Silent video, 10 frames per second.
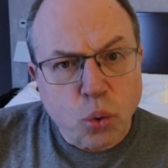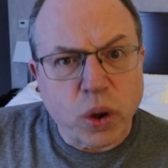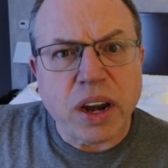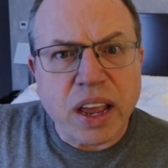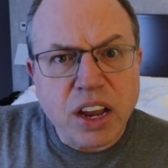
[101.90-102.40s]

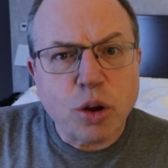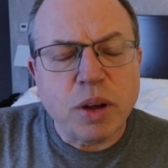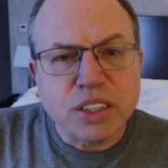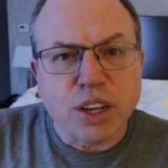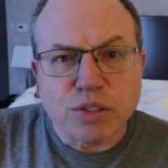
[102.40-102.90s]
When I hear
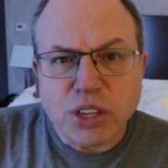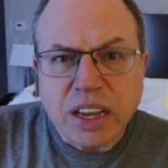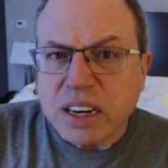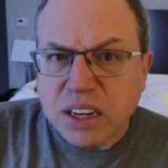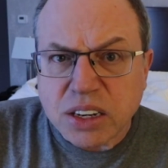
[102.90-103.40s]
myself
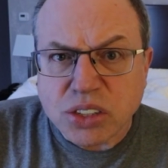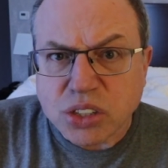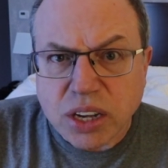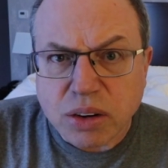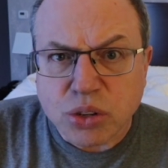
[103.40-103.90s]
say it, it
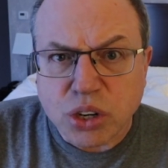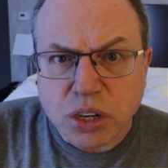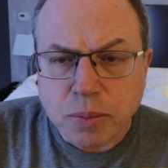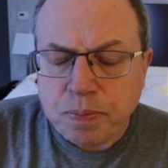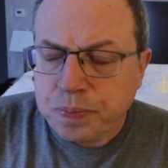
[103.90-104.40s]
doesn't sound good.